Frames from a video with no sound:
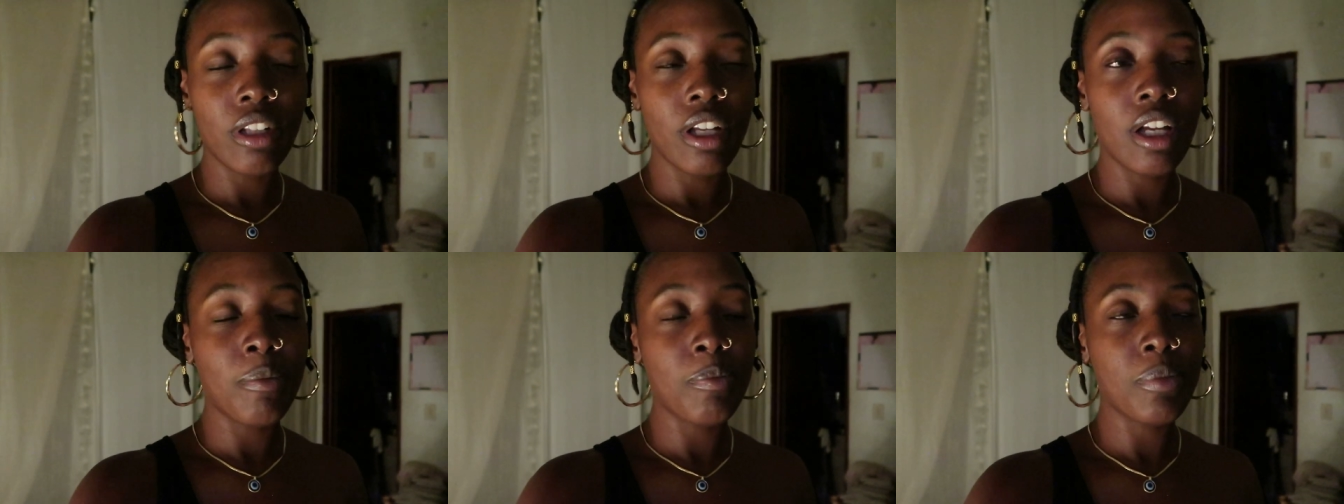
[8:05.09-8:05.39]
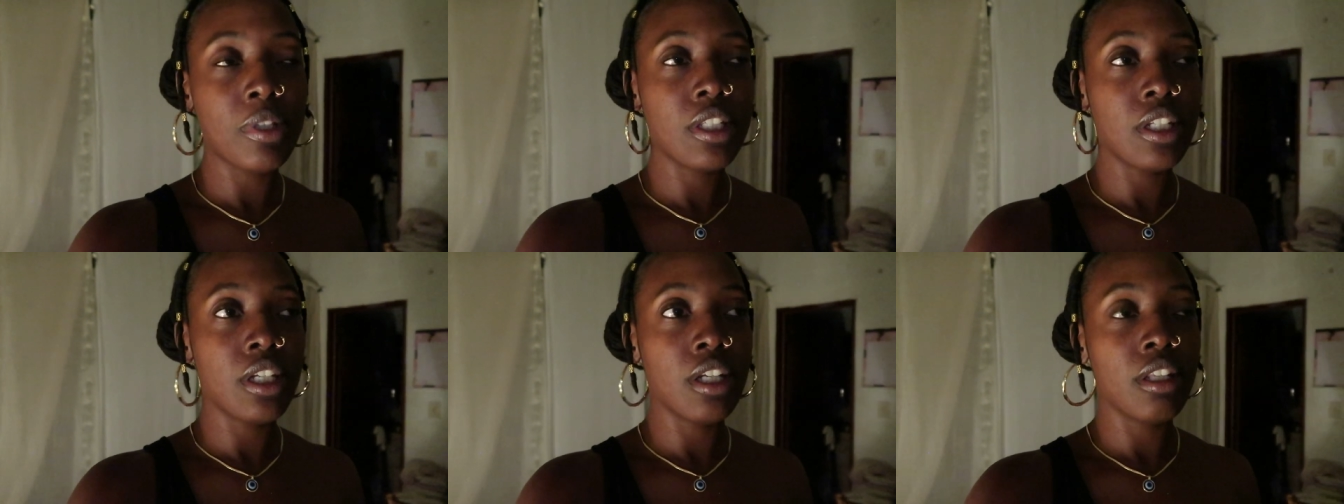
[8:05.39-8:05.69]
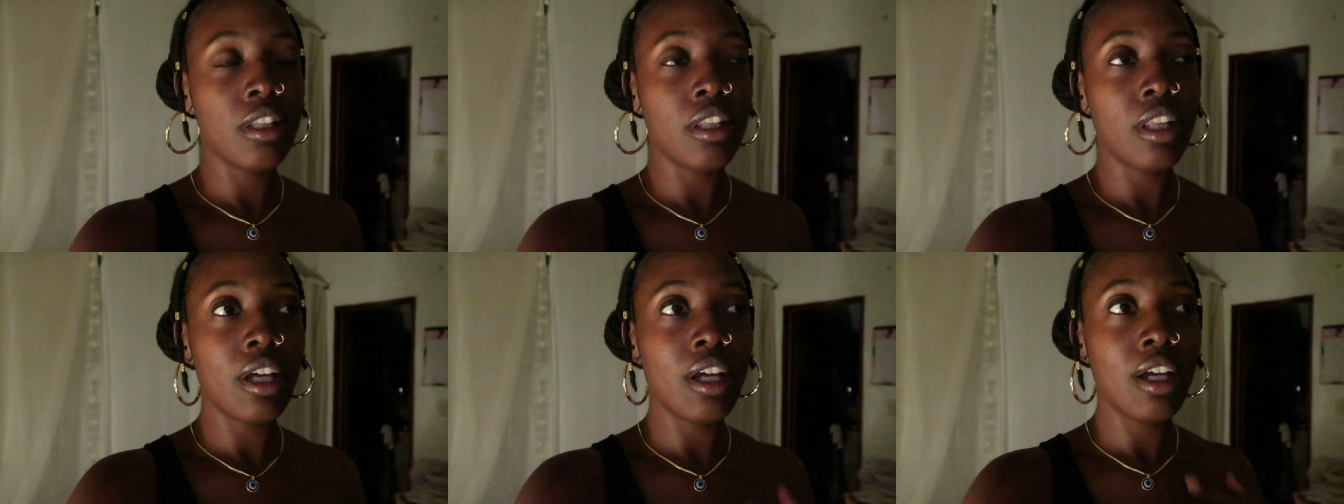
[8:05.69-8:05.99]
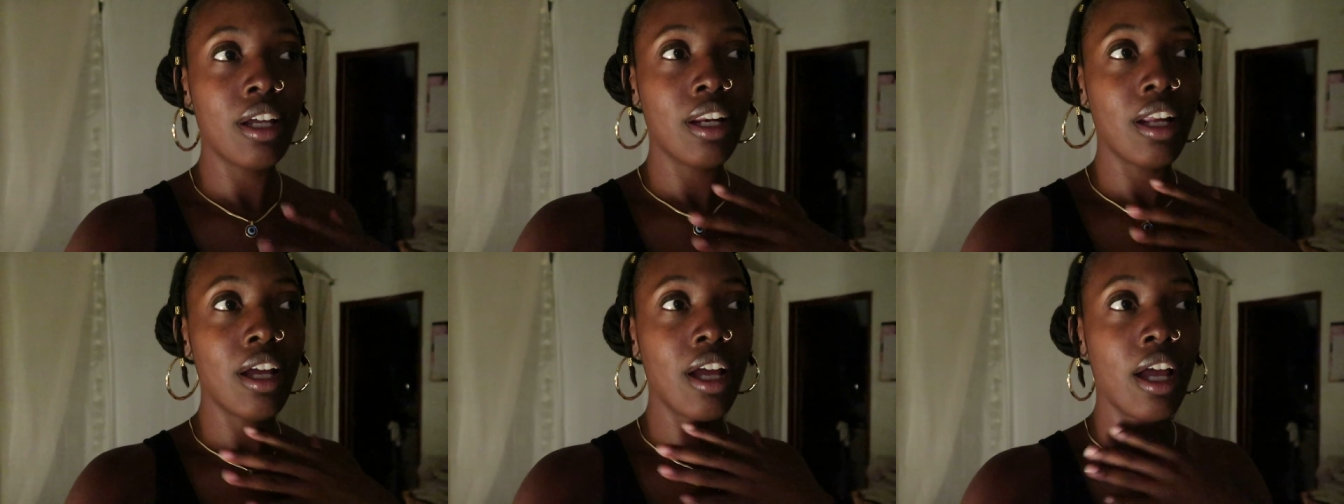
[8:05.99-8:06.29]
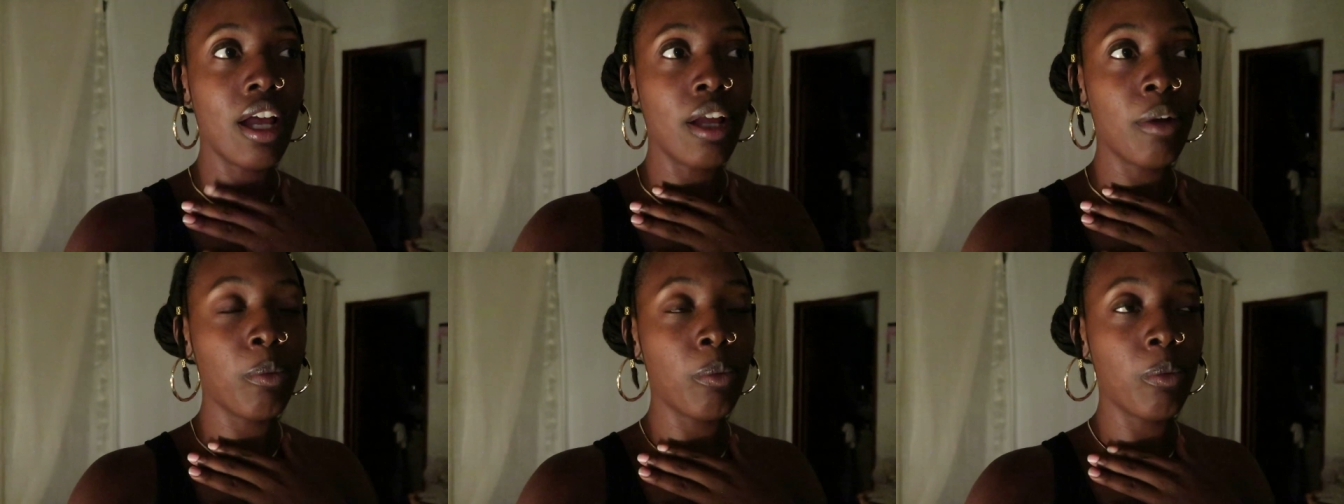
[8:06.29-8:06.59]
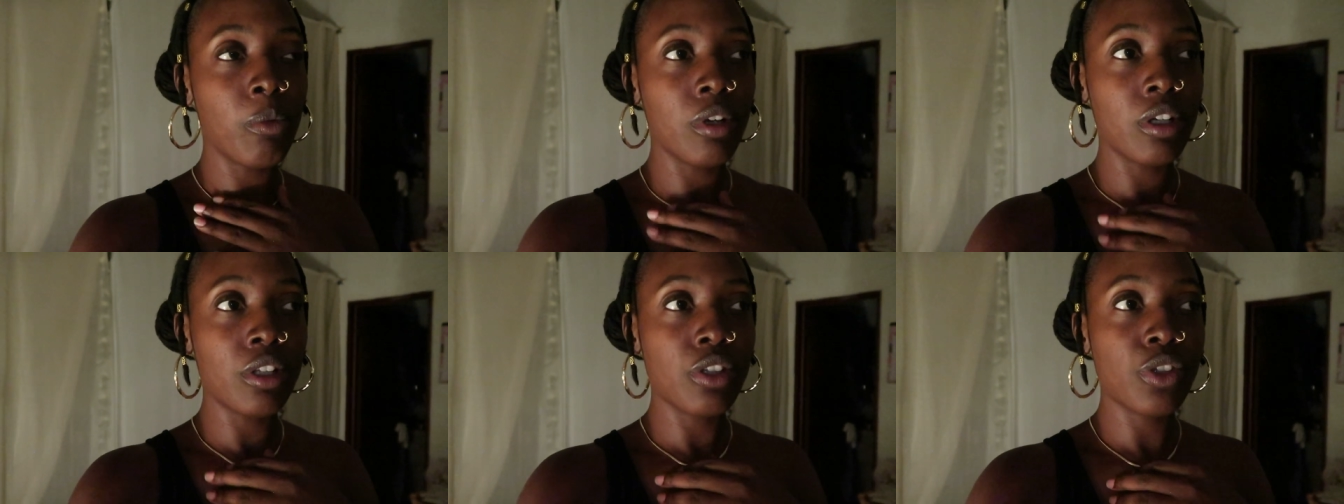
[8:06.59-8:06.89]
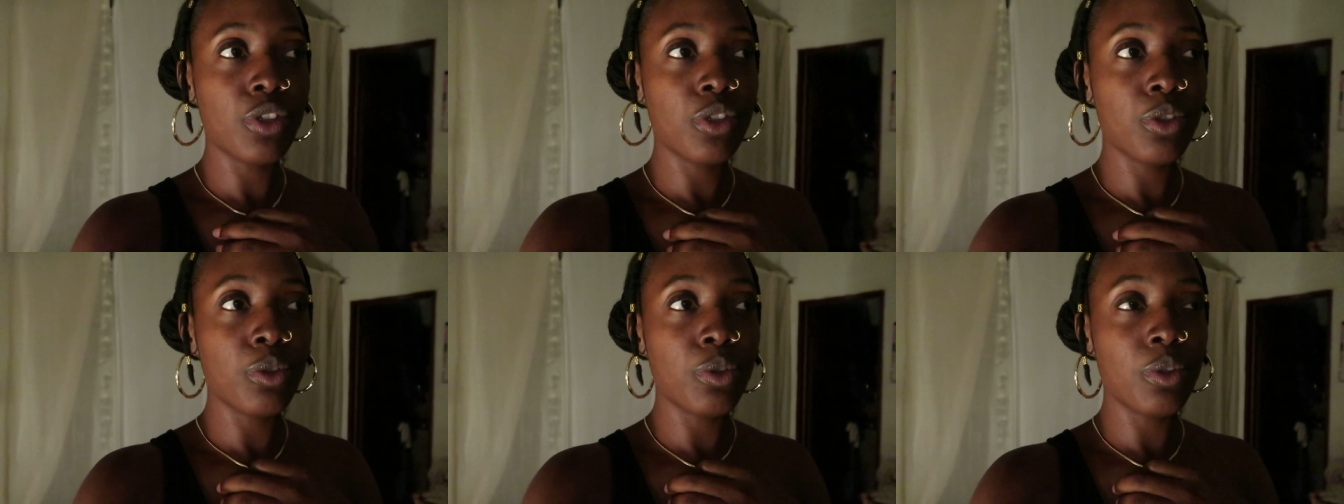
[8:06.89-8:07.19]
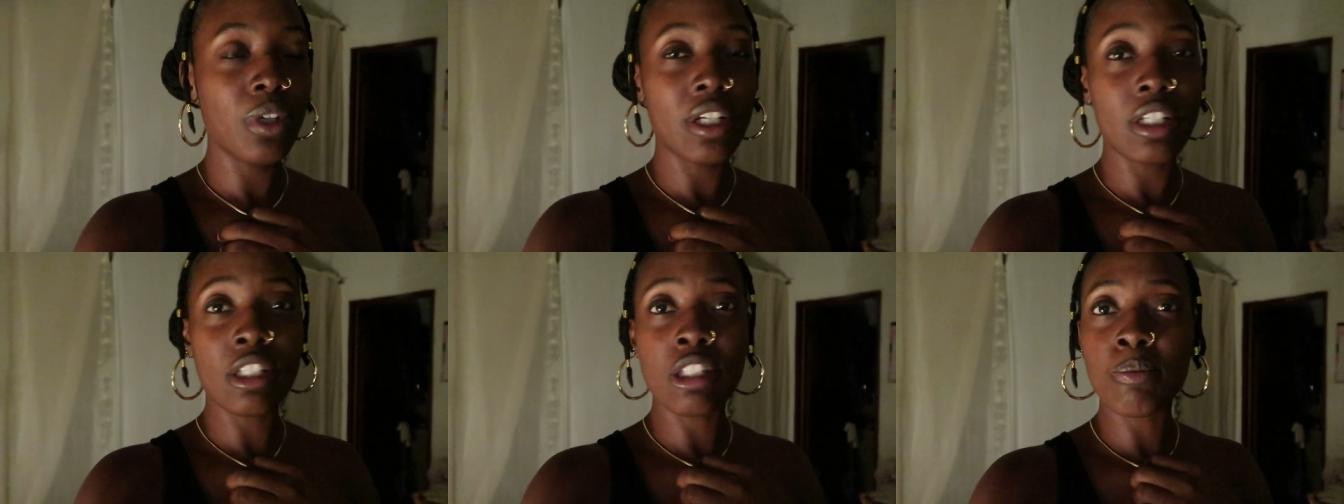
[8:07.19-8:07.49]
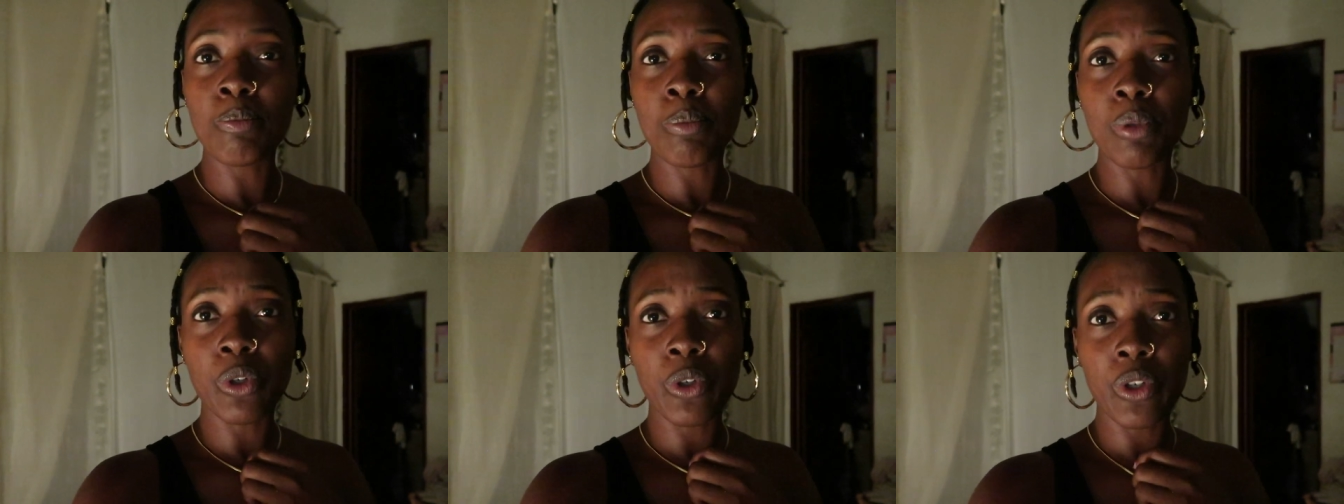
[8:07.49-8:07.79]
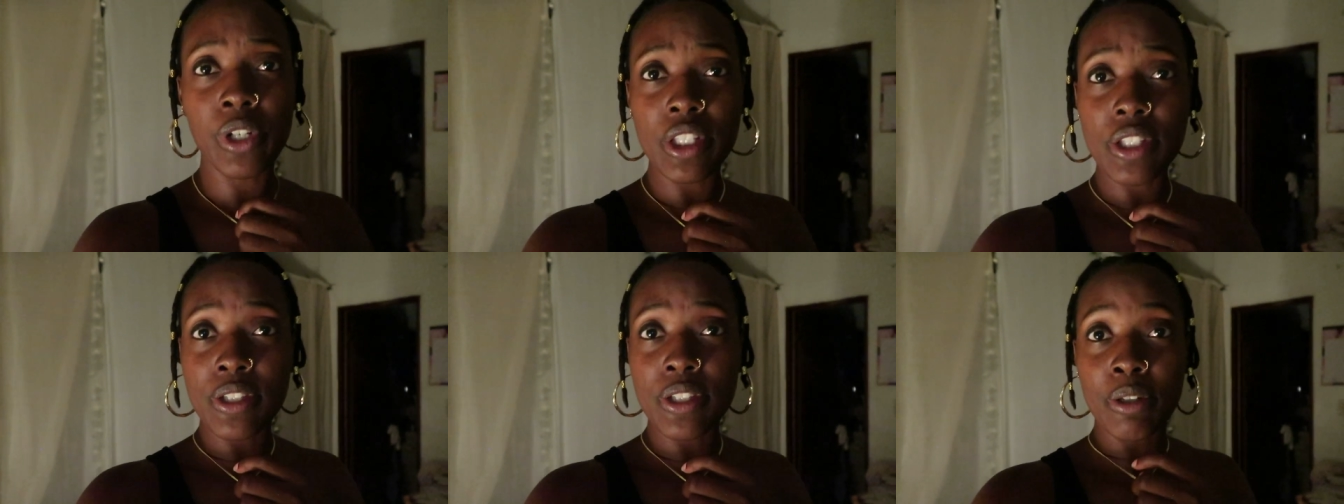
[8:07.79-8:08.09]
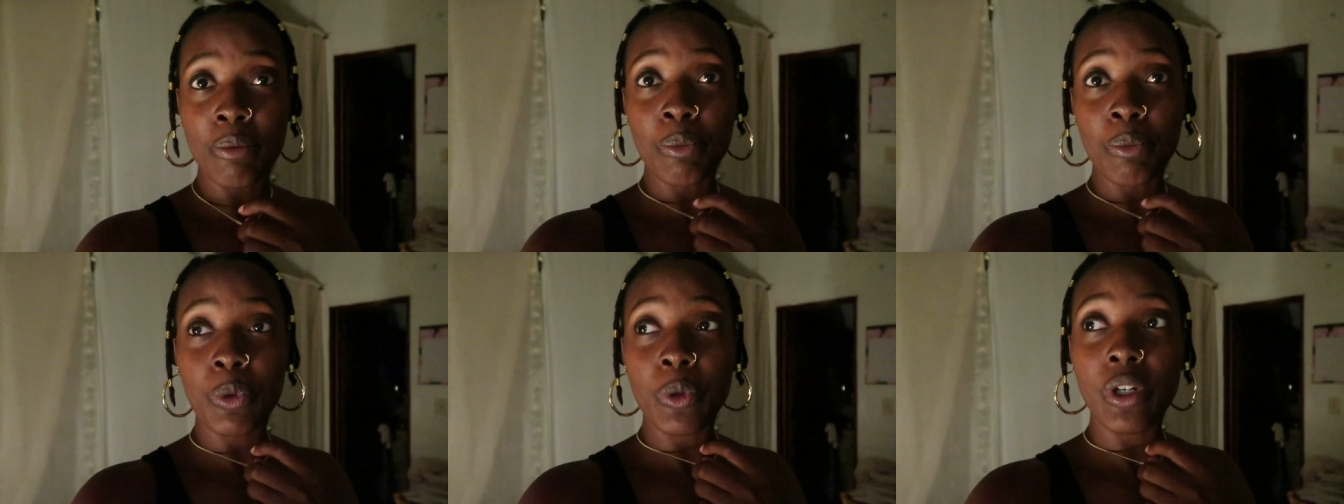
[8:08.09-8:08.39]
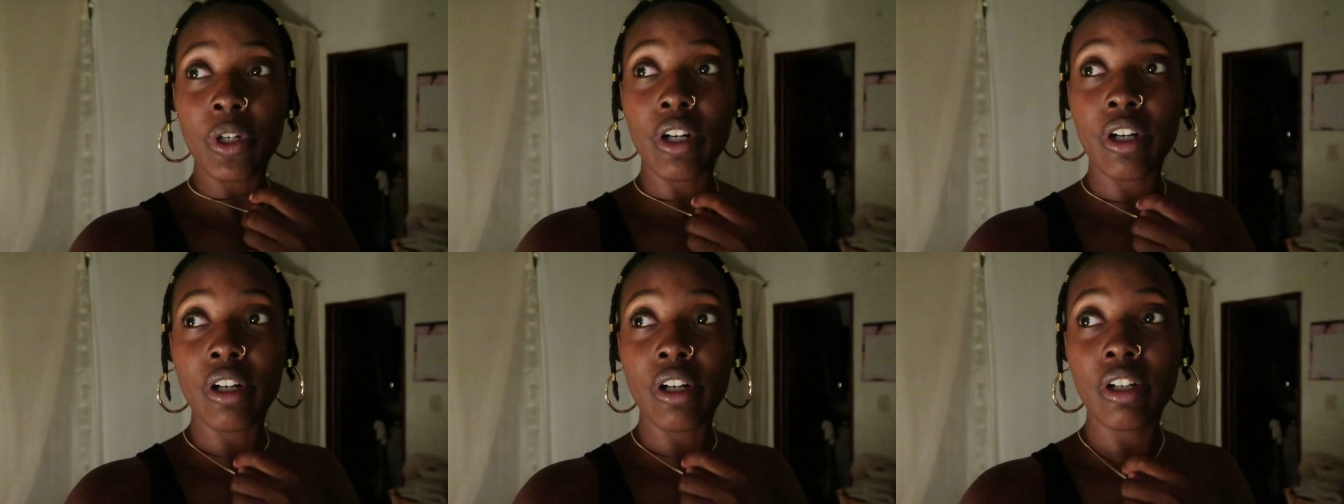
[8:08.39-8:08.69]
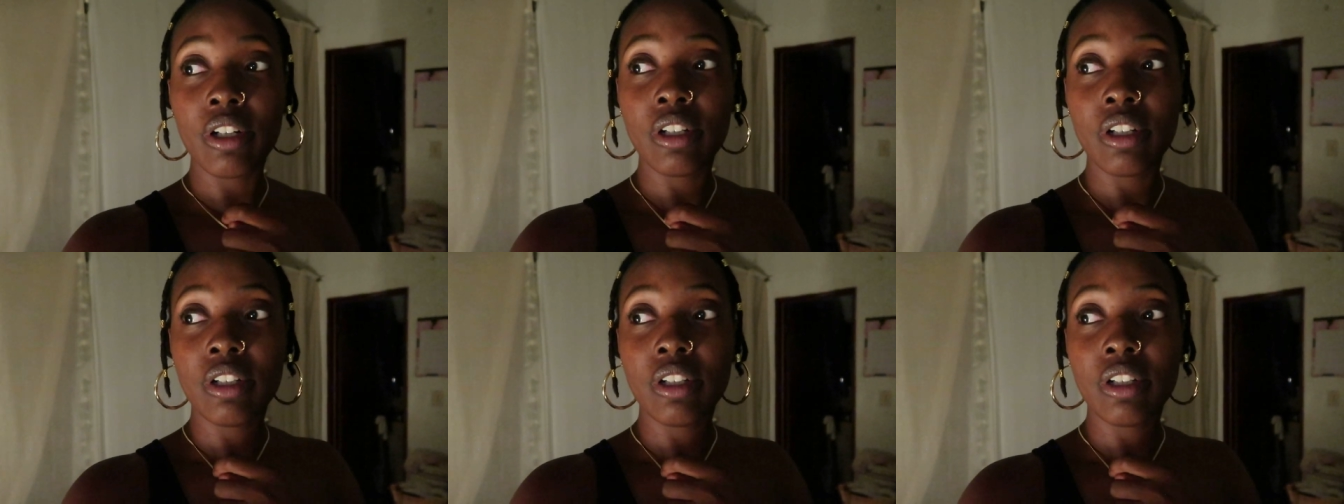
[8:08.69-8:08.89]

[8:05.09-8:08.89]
i'm saying that i want to explore it some more